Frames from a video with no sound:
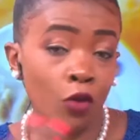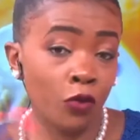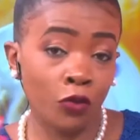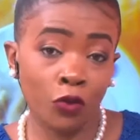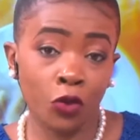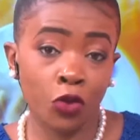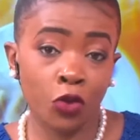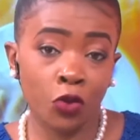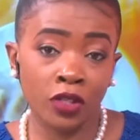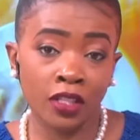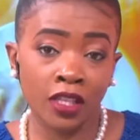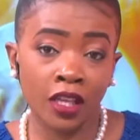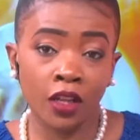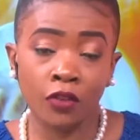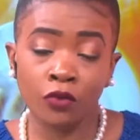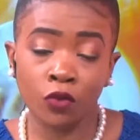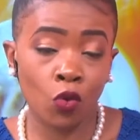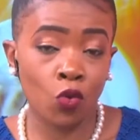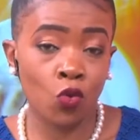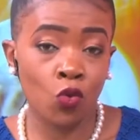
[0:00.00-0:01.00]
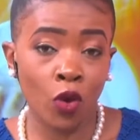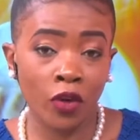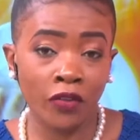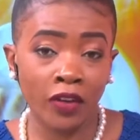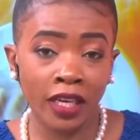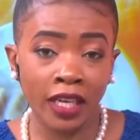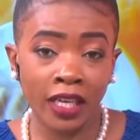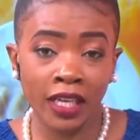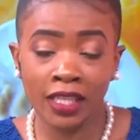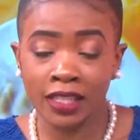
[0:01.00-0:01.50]
or for yourself or
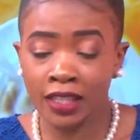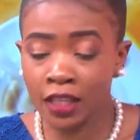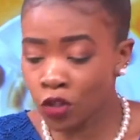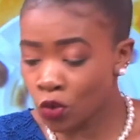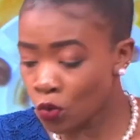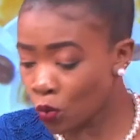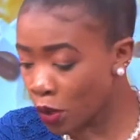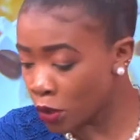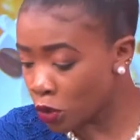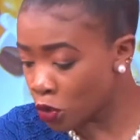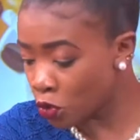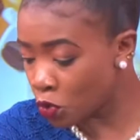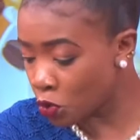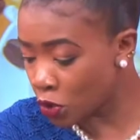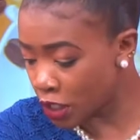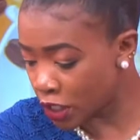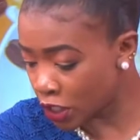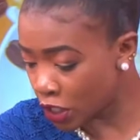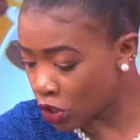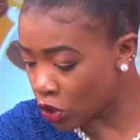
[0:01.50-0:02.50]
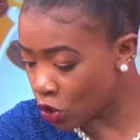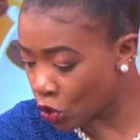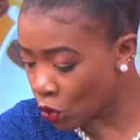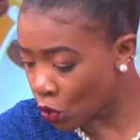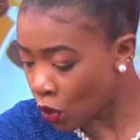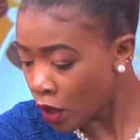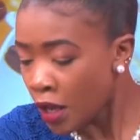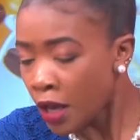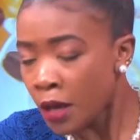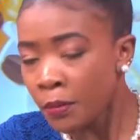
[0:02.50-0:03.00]
whoever it is that you want to treat
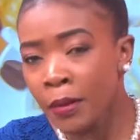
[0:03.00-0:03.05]
to.